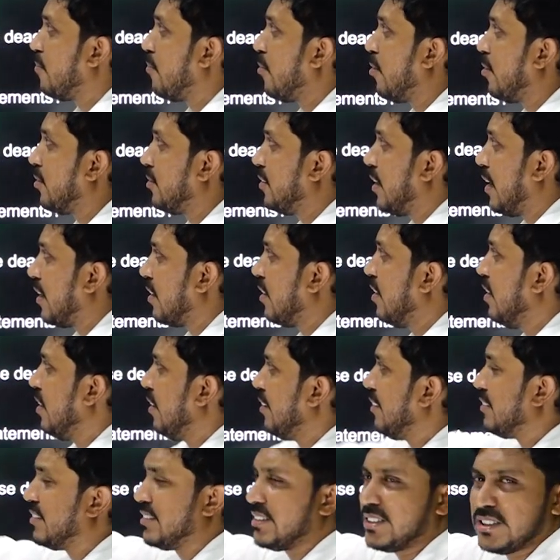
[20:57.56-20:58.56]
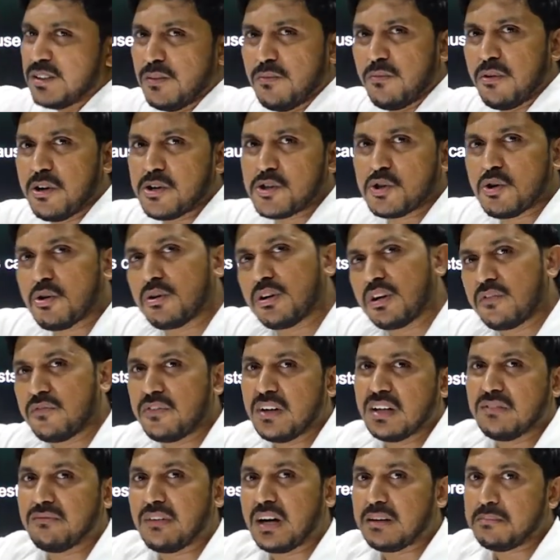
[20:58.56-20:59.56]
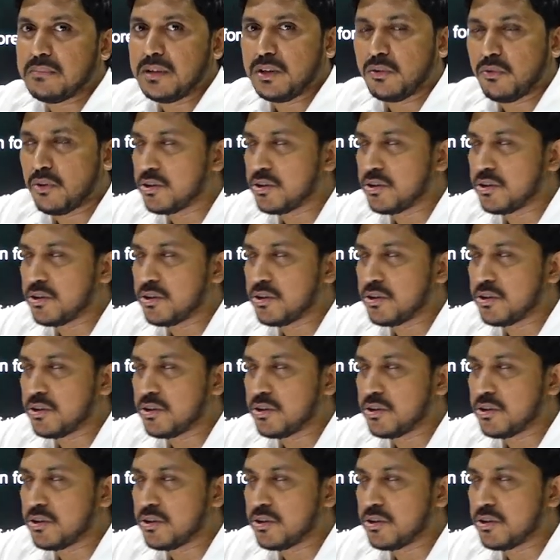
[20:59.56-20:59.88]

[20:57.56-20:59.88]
about that. This is somewhat geography environment